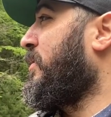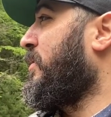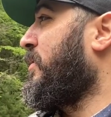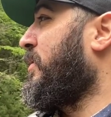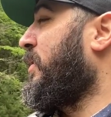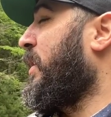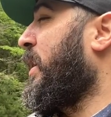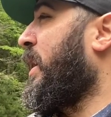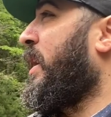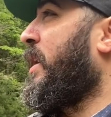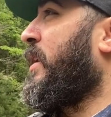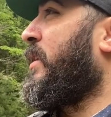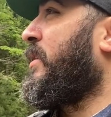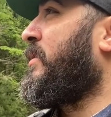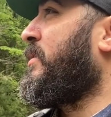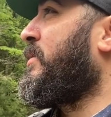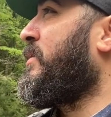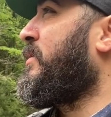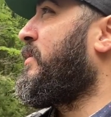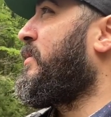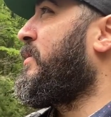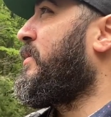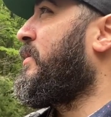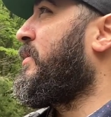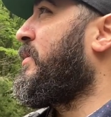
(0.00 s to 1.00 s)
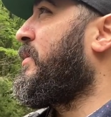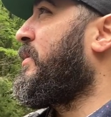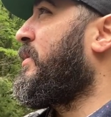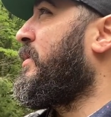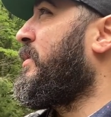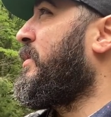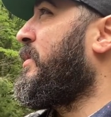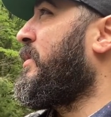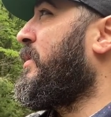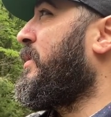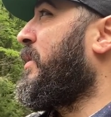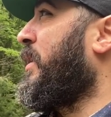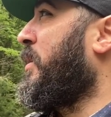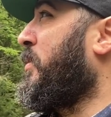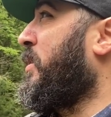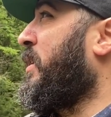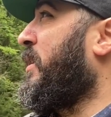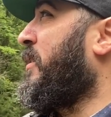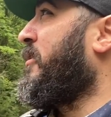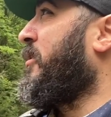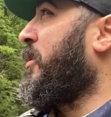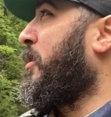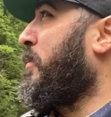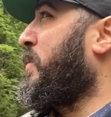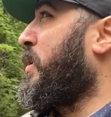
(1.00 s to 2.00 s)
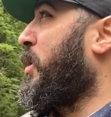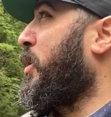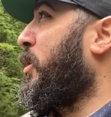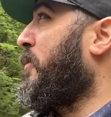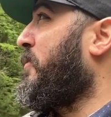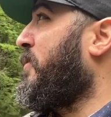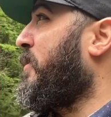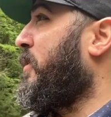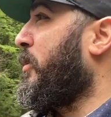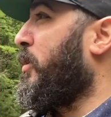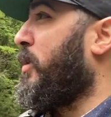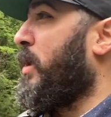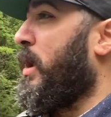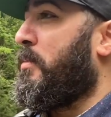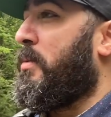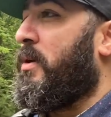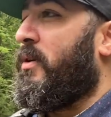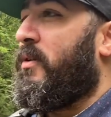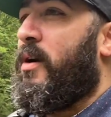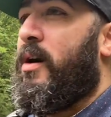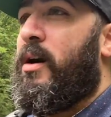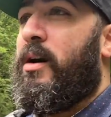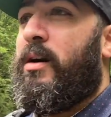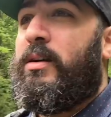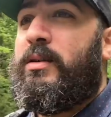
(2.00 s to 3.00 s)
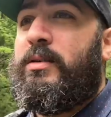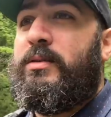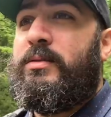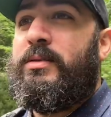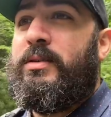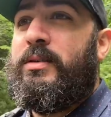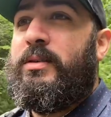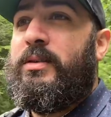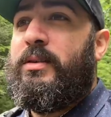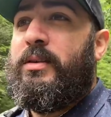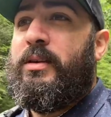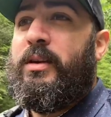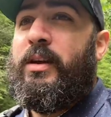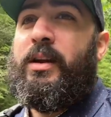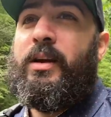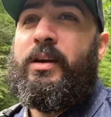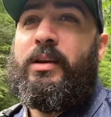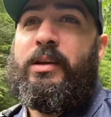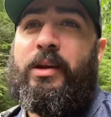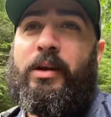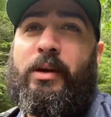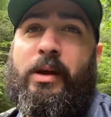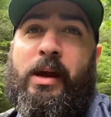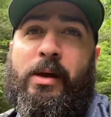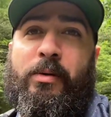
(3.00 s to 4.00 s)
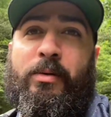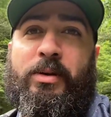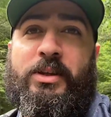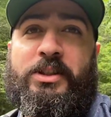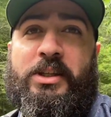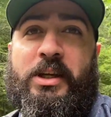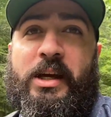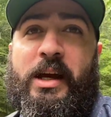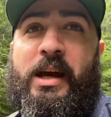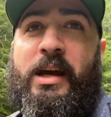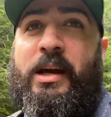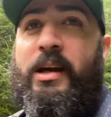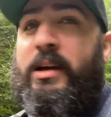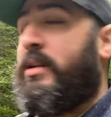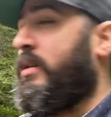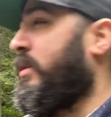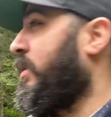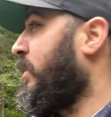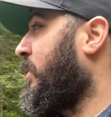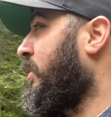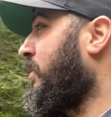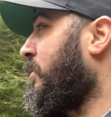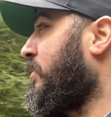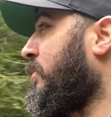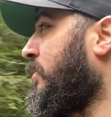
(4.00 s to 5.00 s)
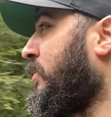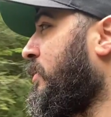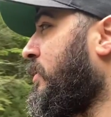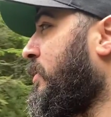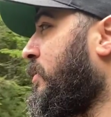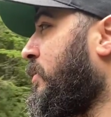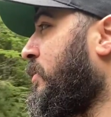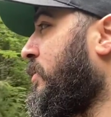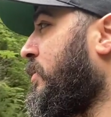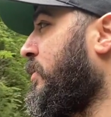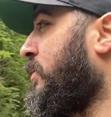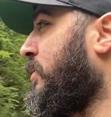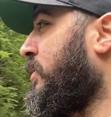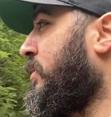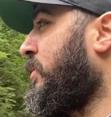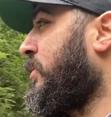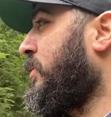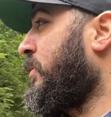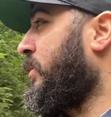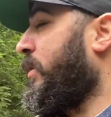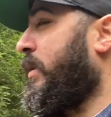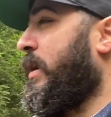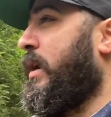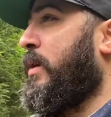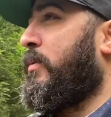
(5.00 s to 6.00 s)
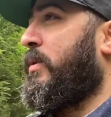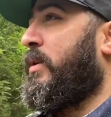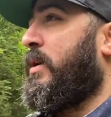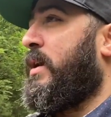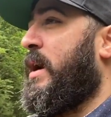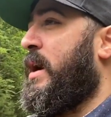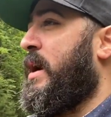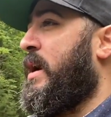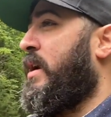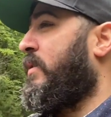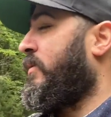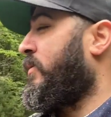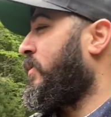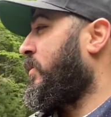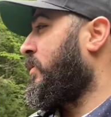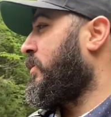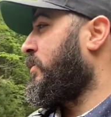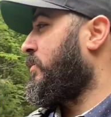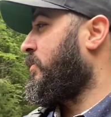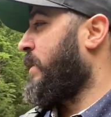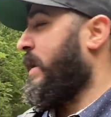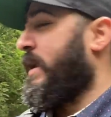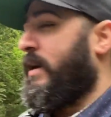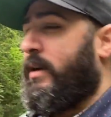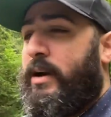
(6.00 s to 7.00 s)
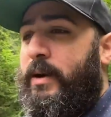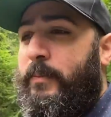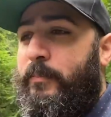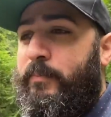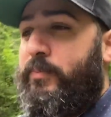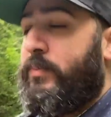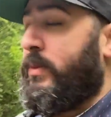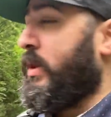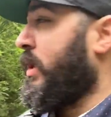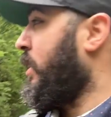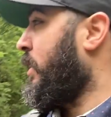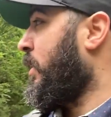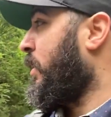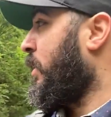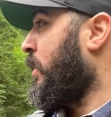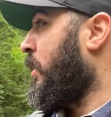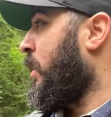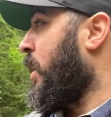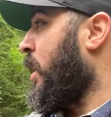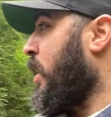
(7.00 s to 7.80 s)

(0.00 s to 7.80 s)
Yeah. I mean, it's still beautiful, don't get me wrong. You know, you get what you got. You, know, you get what you have. I